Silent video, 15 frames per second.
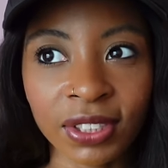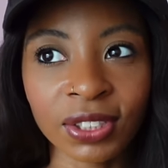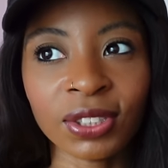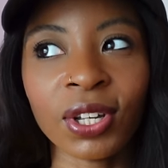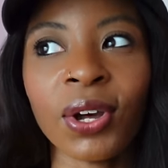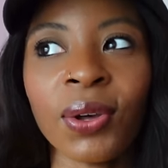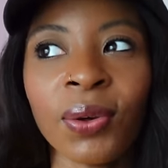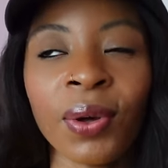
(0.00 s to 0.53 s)

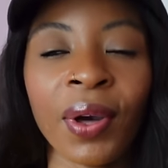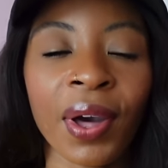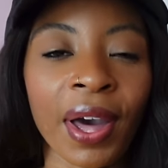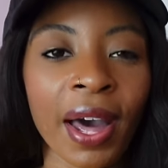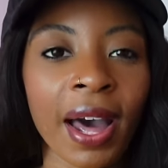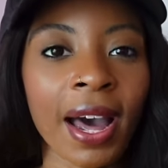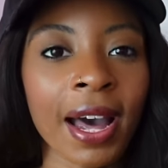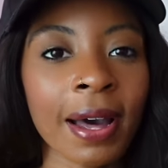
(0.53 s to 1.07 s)
So
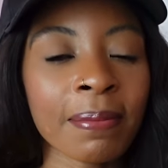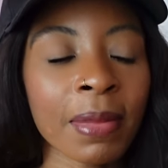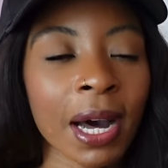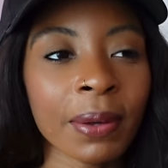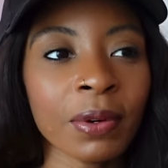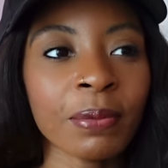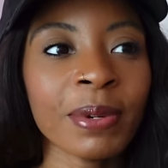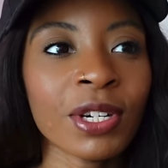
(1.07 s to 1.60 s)

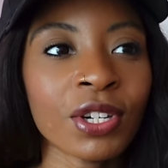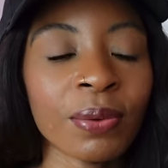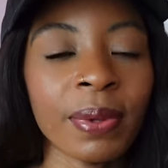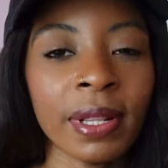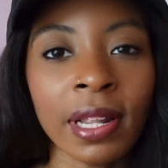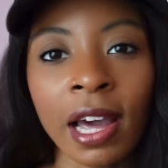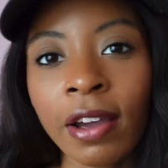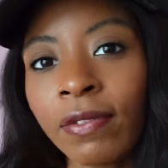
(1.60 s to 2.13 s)
I will be
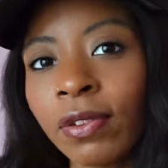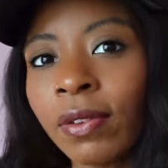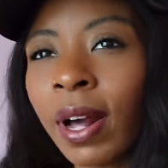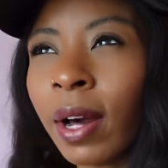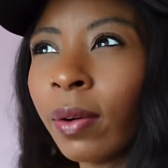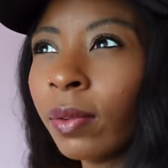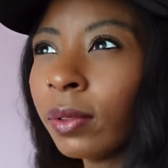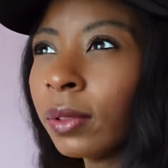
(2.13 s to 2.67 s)
doing that
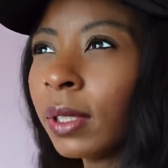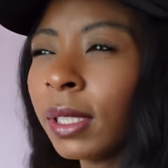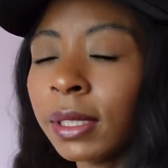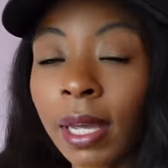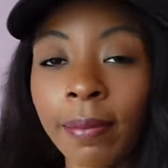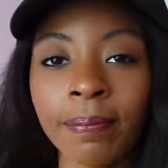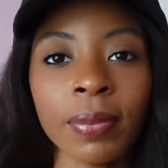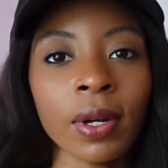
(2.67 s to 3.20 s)
throughout
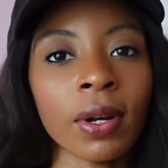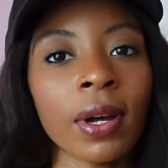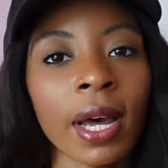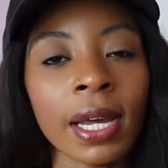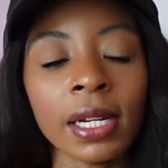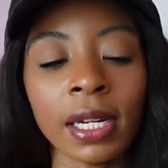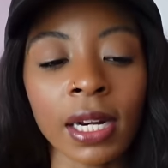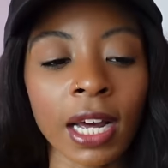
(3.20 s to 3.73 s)
December,
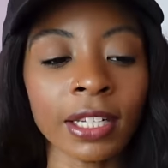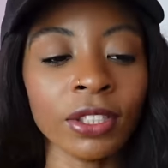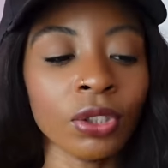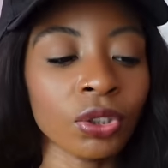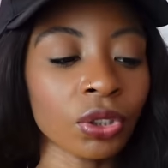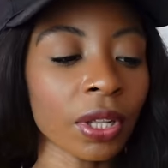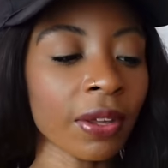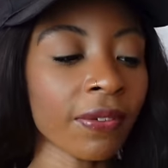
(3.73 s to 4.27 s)
and then I
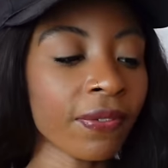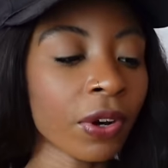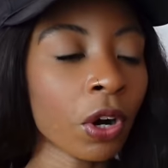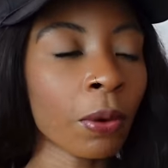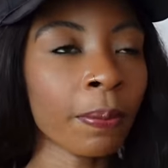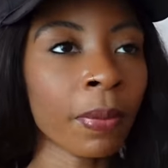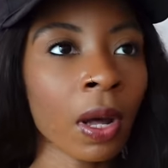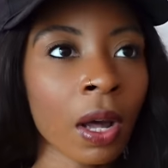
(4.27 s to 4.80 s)
usually
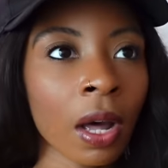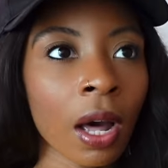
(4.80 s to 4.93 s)
film